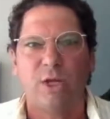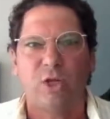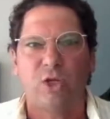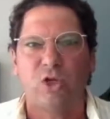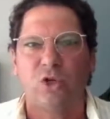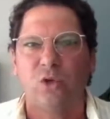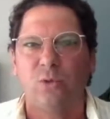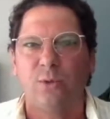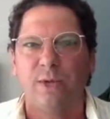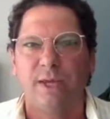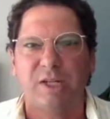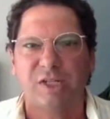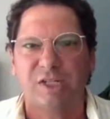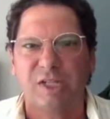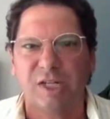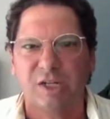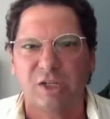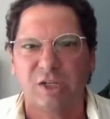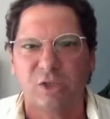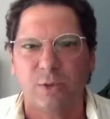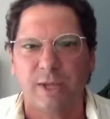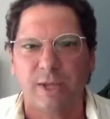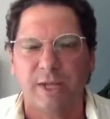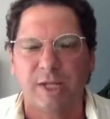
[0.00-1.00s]
2 weeks,
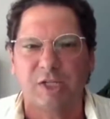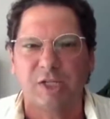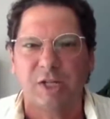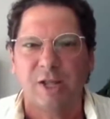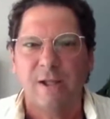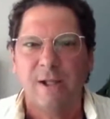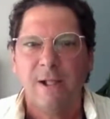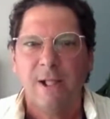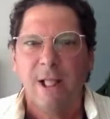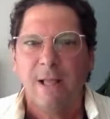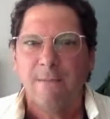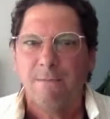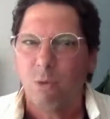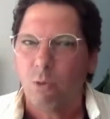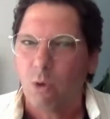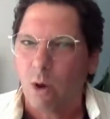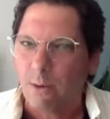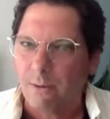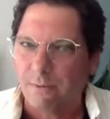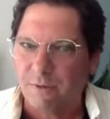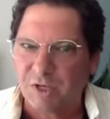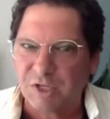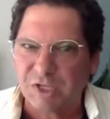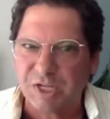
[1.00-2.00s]
6 weeks, but what
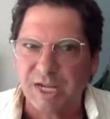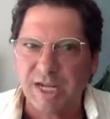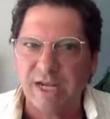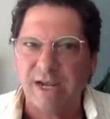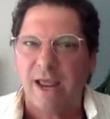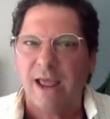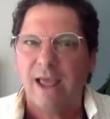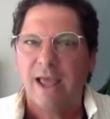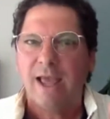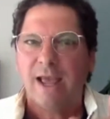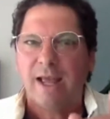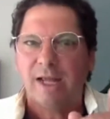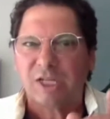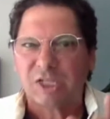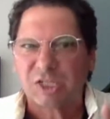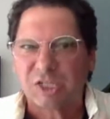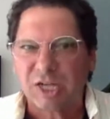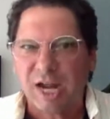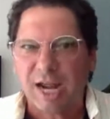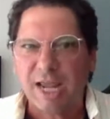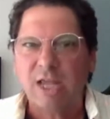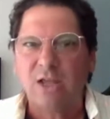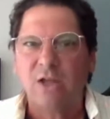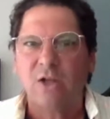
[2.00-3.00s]
we've seen
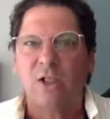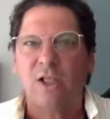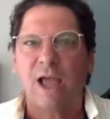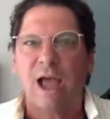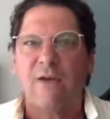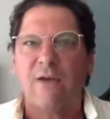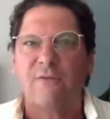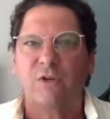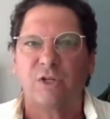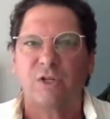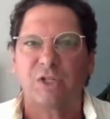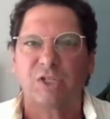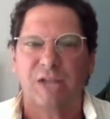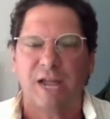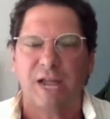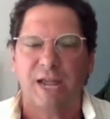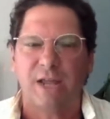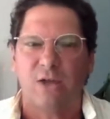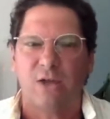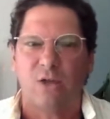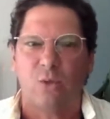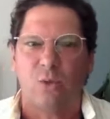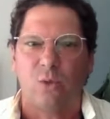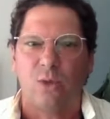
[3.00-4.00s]
cycle after
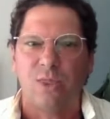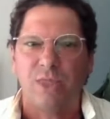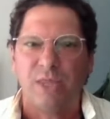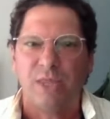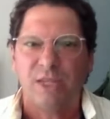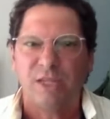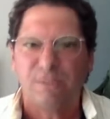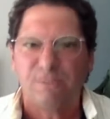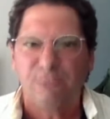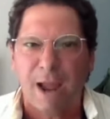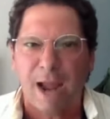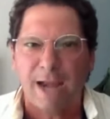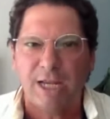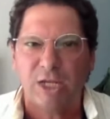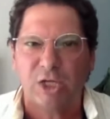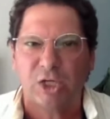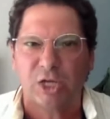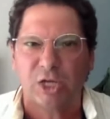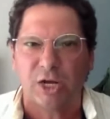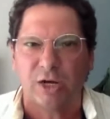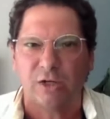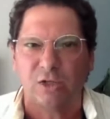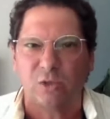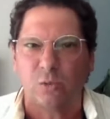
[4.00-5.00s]
cycle, when these penny
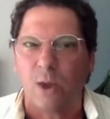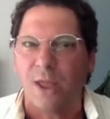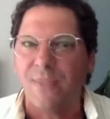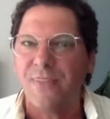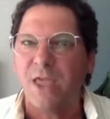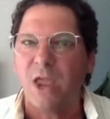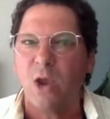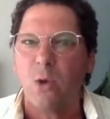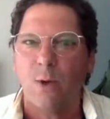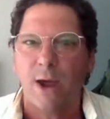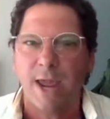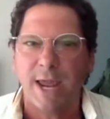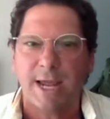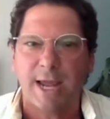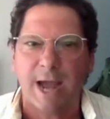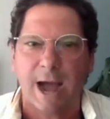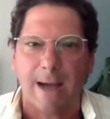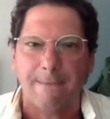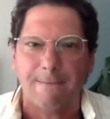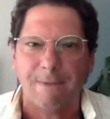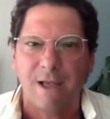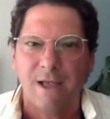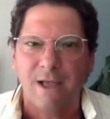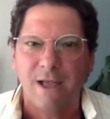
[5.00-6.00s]
shares, when they wake
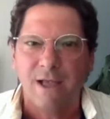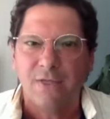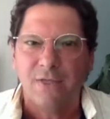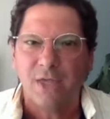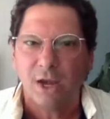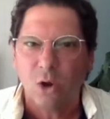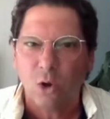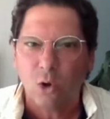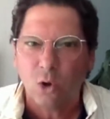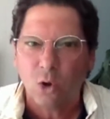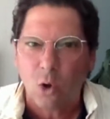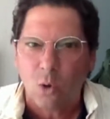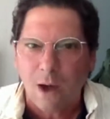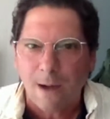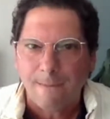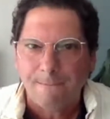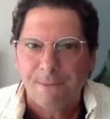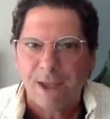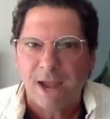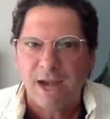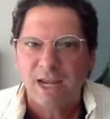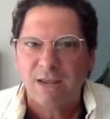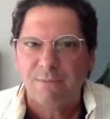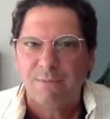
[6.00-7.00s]
up, they don't go up
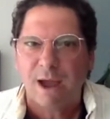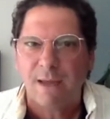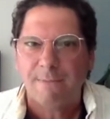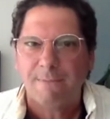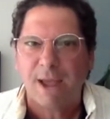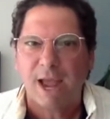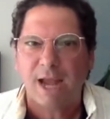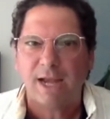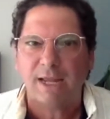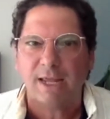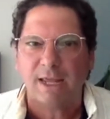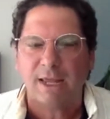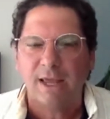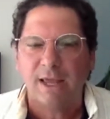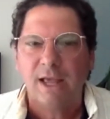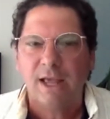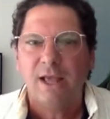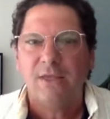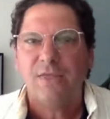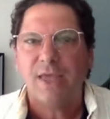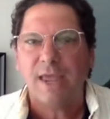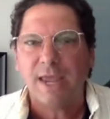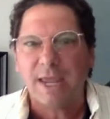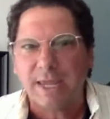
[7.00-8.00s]
penny by penny,
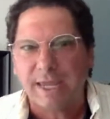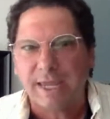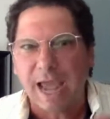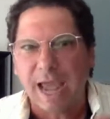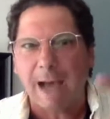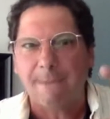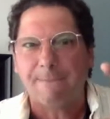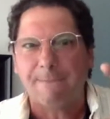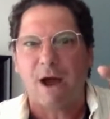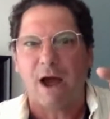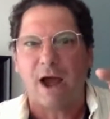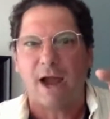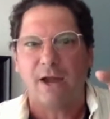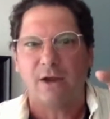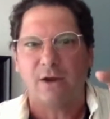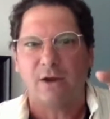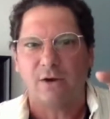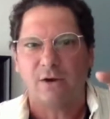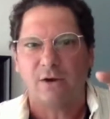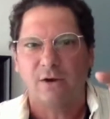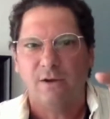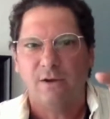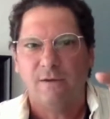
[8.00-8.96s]
they gap higher.